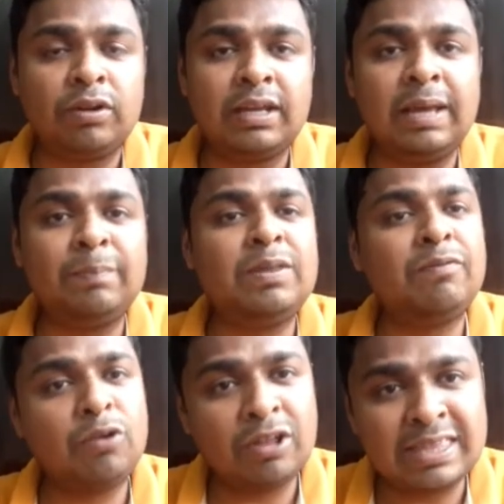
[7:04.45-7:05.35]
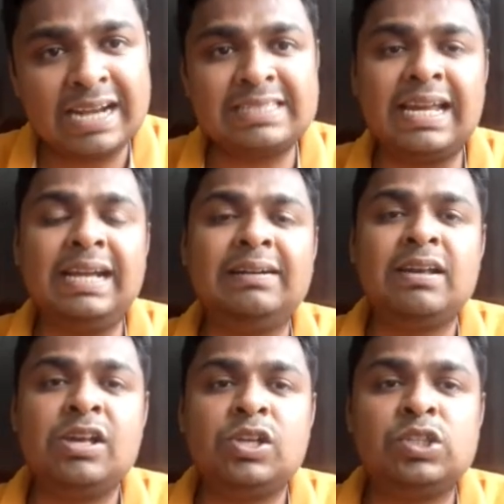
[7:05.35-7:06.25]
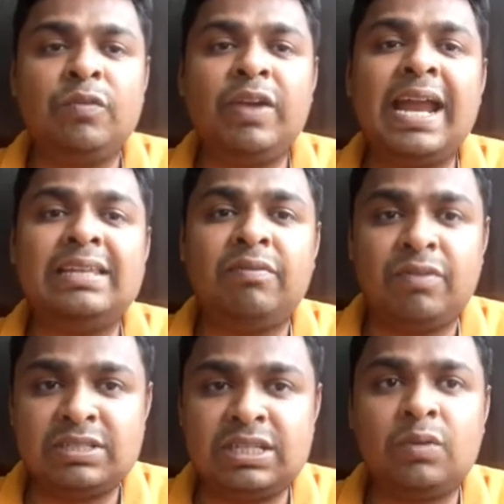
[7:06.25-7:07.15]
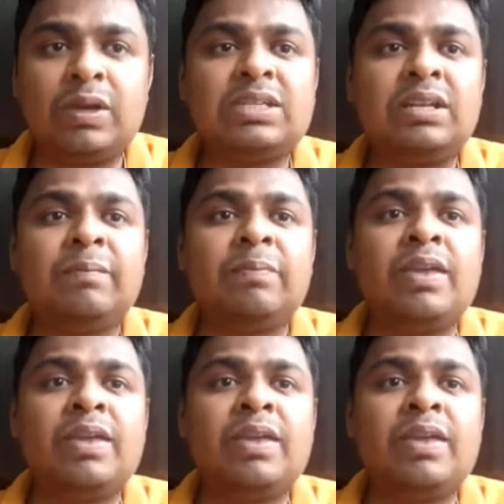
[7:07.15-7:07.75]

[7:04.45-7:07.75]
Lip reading: Keep the 4 on that side. So we get the first equation.